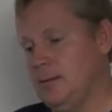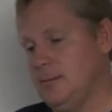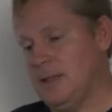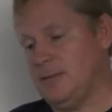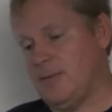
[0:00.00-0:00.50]

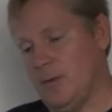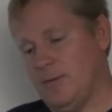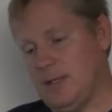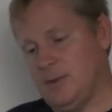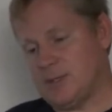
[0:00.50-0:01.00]
They felt
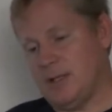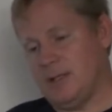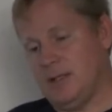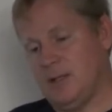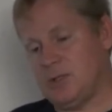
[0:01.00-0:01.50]
that he was
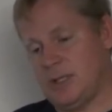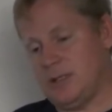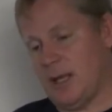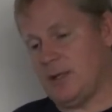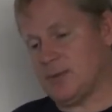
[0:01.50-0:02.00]
unhinged and
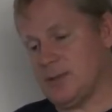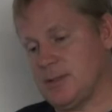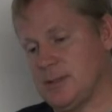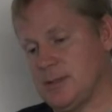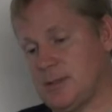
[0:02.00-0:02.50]

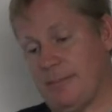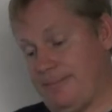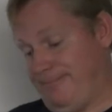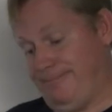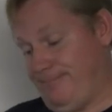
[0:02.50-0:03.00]
dangerous. So
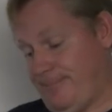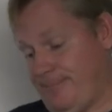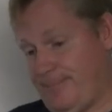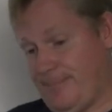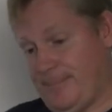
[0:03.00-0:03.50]

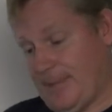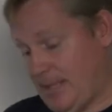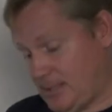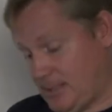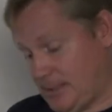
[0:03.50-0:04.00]

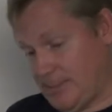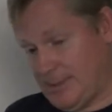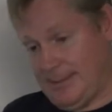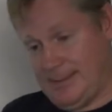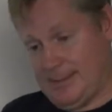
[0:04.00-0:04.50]
that's just
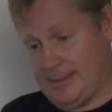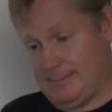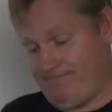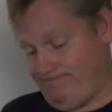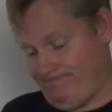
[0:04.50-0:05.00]
something that's
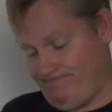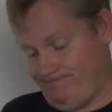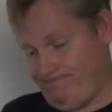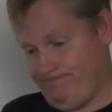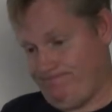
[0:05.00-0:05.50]

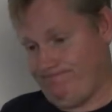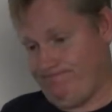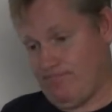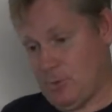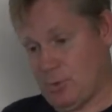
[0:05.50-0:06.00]

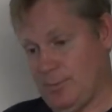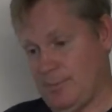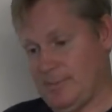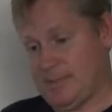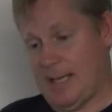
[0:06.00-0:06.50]
true.
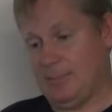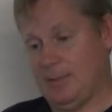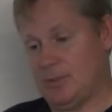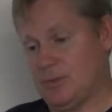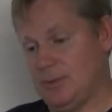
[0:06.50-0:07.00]
Sad,
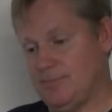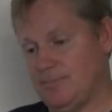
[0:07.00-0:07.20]
but true.